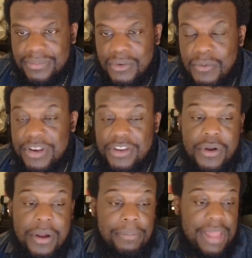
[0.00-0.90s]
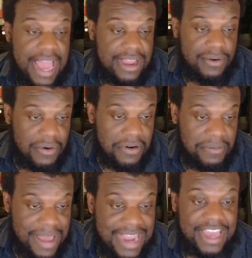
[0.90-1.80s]
When you're a black
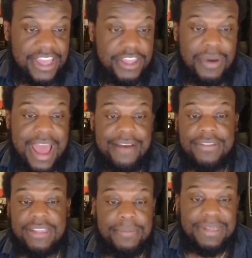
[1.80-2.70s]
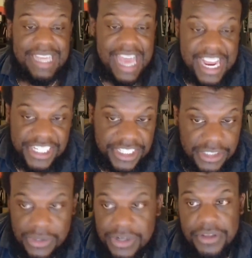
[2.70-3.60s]
quarterback, you have
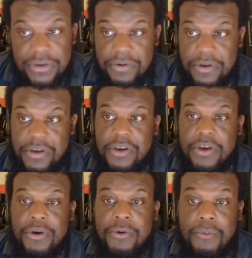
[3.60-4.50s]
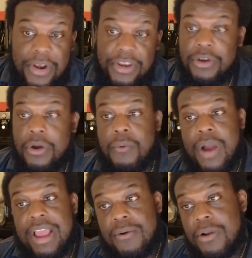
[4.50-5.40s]
limitations on you. When you're a
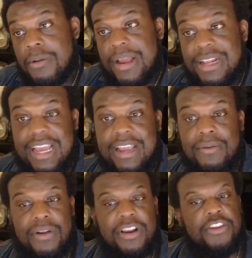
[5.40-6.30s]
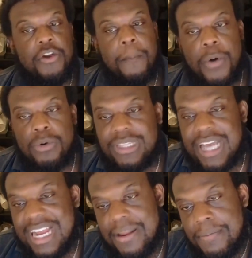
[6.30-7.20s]
white quarterback that can run, you're
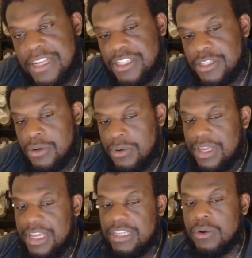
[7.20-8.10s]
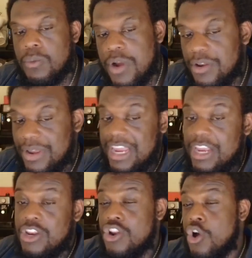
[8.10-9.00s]
multi-dimensional. He's a winner. He
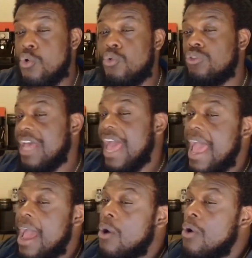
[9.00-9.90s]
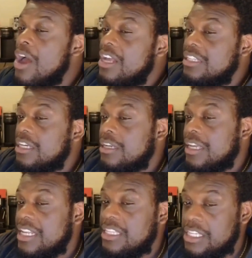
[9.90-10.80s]
knows how to
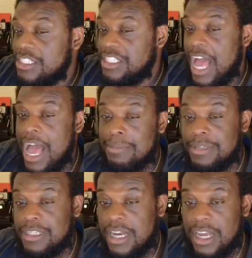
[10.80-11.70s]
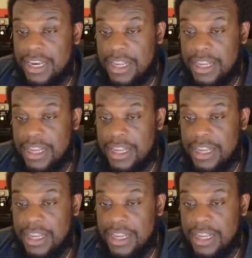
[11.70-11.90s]
get the job done,